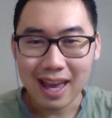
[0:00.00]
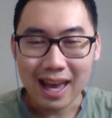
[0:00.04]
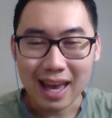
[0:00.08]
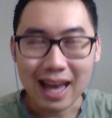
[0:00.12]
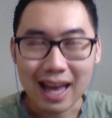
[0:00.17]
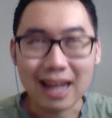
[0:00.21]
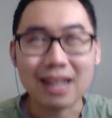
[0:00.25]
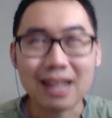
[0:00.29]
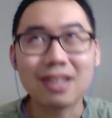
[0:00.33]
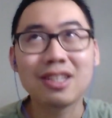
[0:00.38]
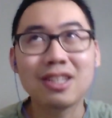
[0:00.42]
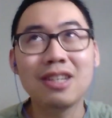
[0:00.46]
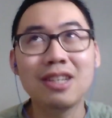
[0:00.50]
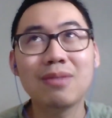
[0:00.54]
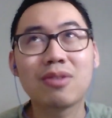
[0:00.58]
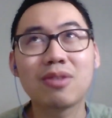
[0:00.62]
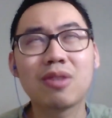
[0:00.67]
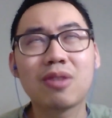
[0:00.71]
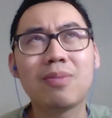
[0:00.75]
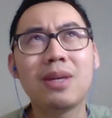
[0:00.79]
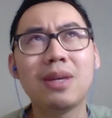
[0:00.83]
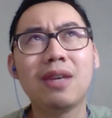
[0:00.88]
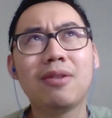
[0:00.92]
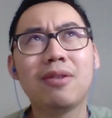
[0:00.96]
And it seems to
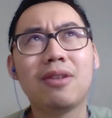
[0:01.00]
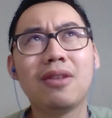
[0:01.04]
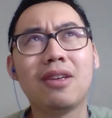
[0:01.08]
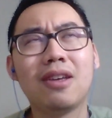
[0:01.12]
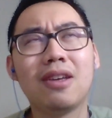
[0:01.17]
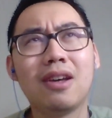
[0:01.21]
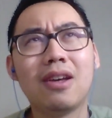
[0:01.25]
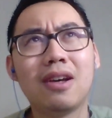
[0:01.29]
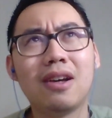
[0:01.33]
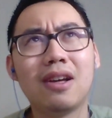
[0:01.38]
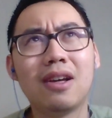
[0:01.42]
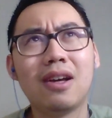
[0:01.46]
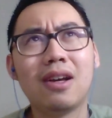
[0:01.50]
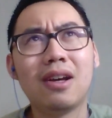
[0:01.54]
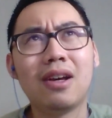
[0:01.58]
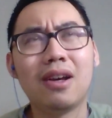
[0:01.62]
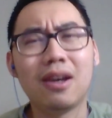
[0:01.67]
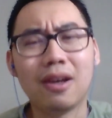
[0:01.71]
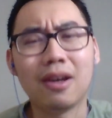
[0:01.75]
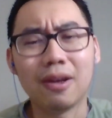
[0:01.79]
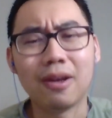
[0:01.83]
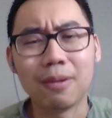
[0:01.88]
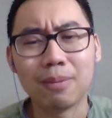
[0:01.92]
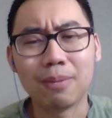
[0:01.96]
be
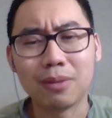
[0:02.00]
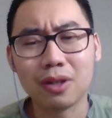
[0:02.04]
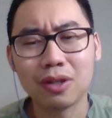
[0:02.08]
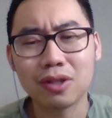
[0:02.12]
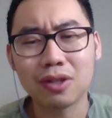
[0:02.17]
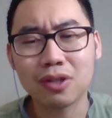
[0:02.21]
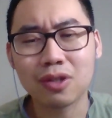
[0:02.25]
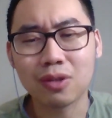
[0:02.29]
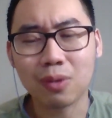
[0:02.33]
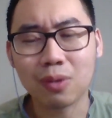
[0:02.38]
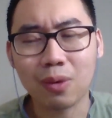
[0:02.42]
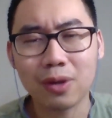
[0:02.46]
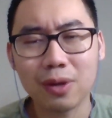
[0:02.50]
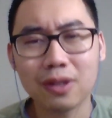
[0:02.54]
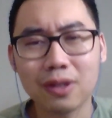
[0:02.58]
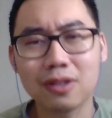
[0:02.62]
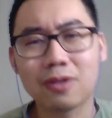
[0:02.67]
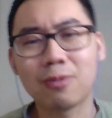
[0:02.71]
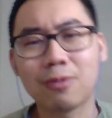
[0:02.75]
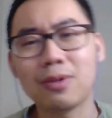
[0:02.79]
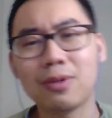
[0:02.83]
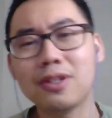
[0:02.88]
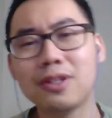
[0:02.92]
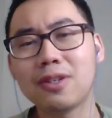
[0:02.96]
this sword is
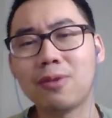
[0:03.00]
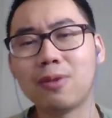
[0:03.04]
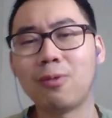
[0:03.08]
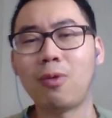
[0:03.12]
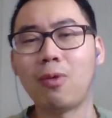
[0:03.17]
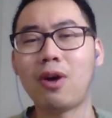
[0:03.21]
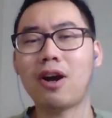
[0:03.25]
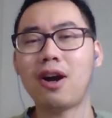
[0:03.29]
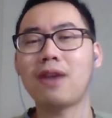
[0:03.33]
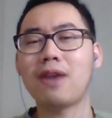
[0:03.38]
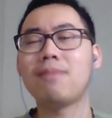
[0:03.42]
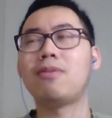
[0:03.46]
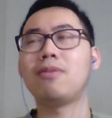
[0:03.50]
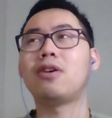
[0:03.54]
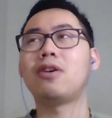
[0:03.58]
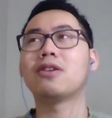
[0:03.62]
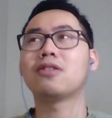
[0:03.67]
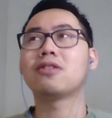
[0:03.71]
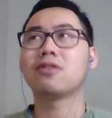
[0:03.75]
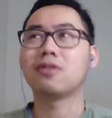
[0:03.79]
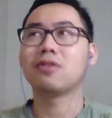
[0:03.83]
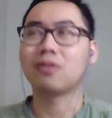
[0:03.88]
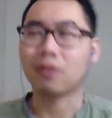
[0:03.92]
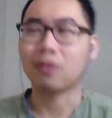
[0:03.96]
the reason why
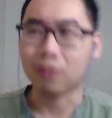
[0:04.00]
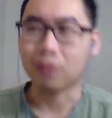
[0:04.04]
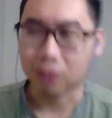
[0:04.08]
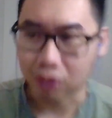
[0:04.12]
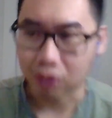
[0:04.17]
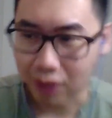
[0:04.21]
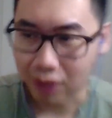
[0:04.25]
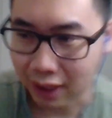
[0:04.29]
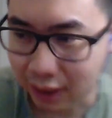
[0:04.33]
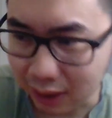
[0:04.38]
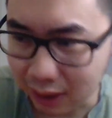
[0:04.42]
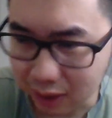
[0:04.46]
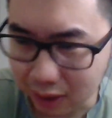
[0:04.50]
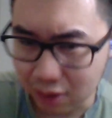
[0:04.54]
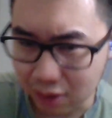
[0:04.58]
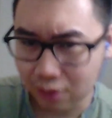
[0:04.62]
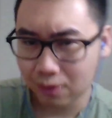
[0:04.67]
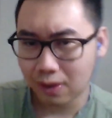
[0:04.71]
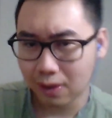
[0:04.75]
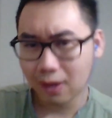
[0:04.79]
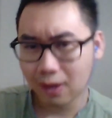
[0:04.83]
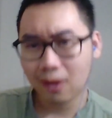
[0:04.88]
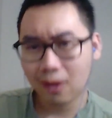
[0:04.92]
monsters are attracted to it.